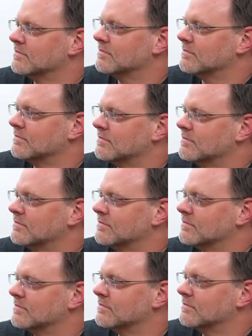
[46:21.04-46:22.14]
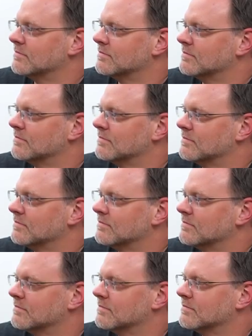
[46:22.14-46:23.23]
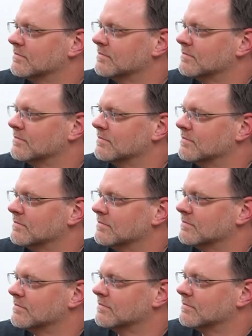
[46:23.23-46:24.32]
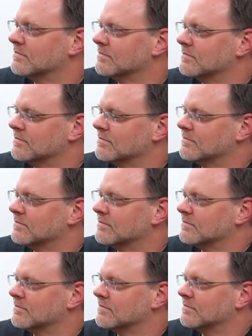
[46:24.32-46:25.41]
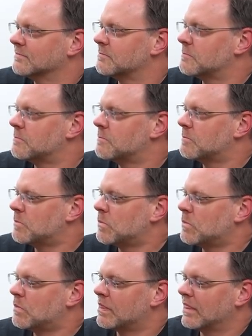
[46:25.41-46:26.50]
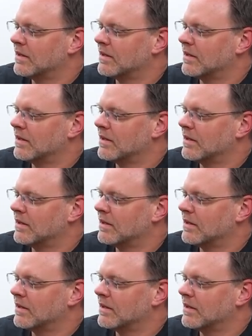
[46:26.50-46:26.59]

[no speech]